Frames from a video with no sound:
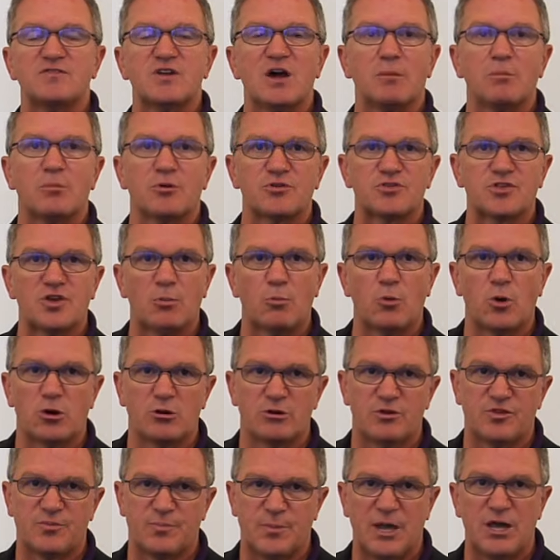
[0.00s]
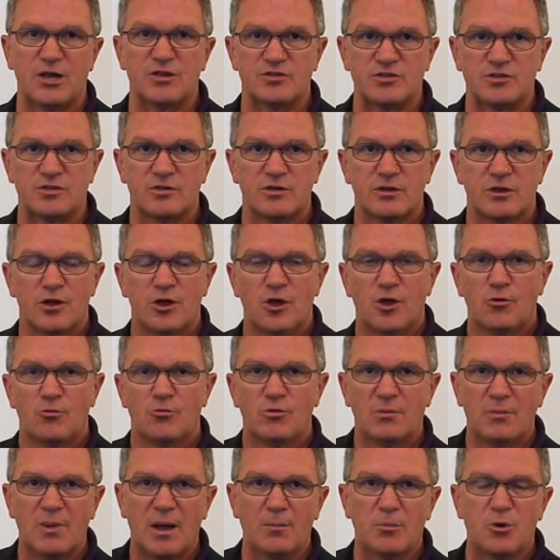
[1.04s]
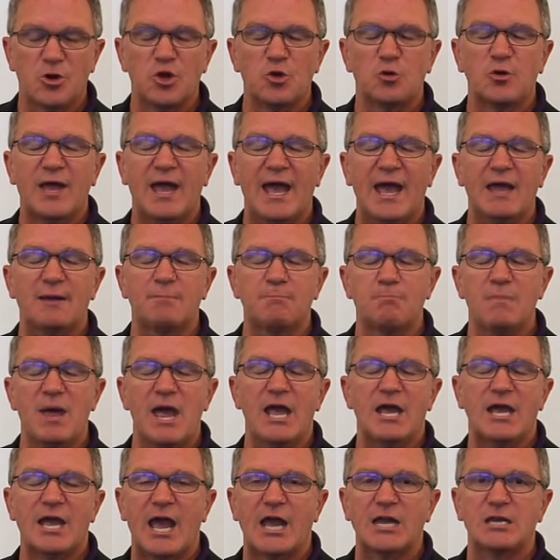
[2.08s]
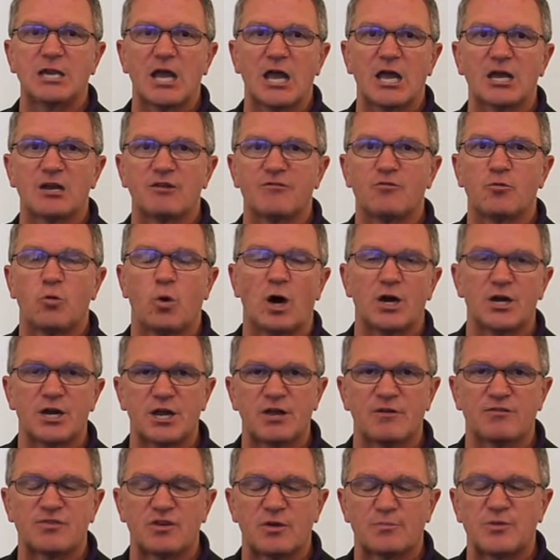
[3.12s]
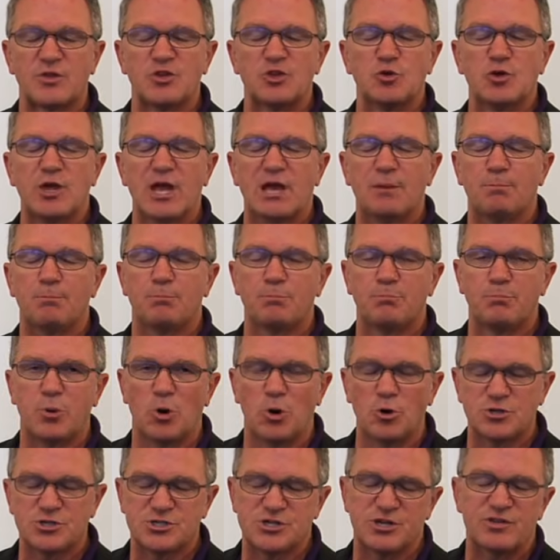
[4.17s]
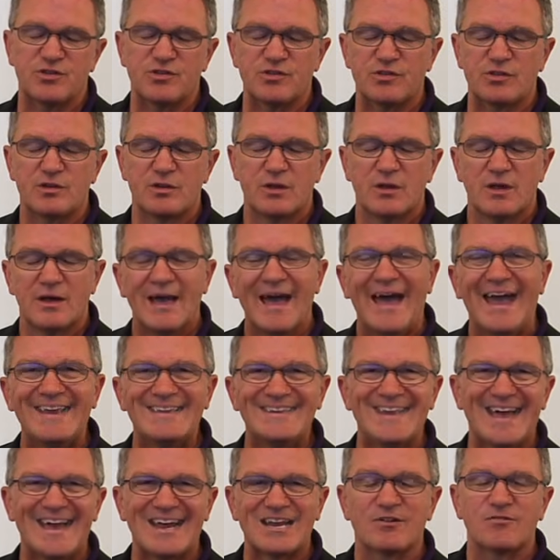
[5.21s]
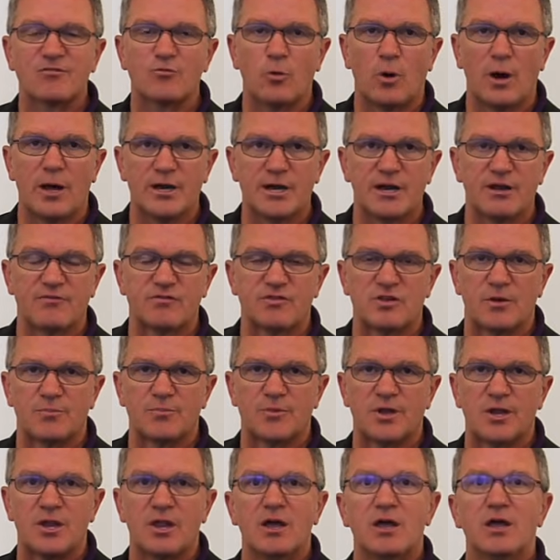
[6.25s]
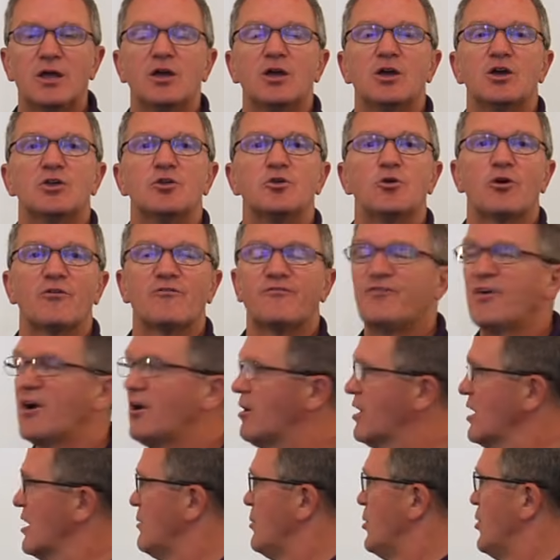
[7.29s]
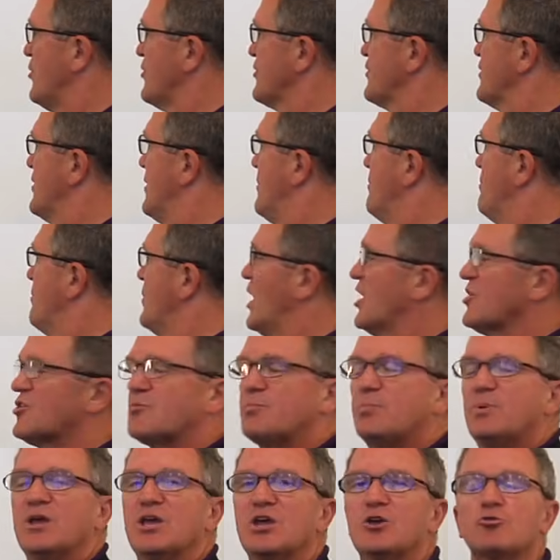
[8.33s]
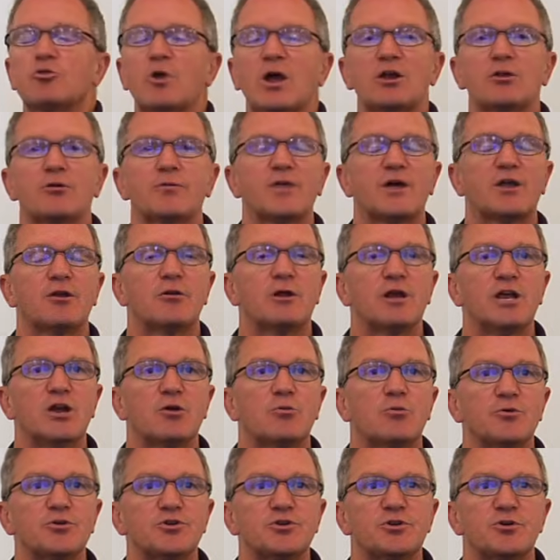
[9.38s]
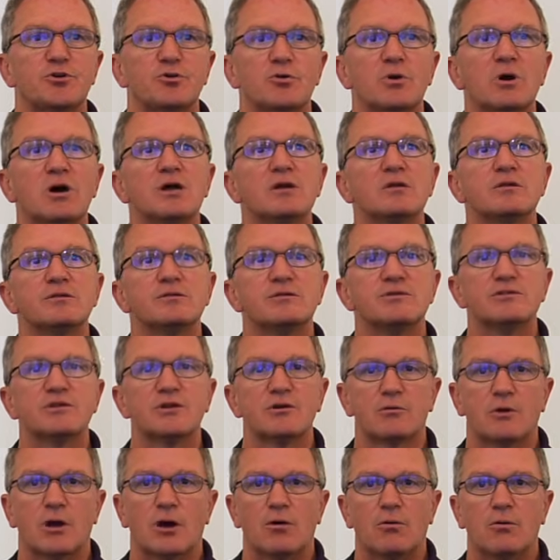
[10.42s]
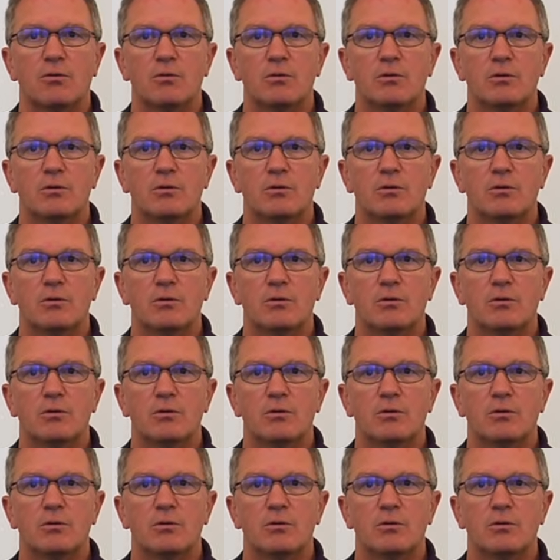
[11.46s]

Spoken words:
number somewhere in space. Remember, you can't make a negative quantity of something. You can't purchase a negative quantity of something. Your variables must be greater than or equal to 0.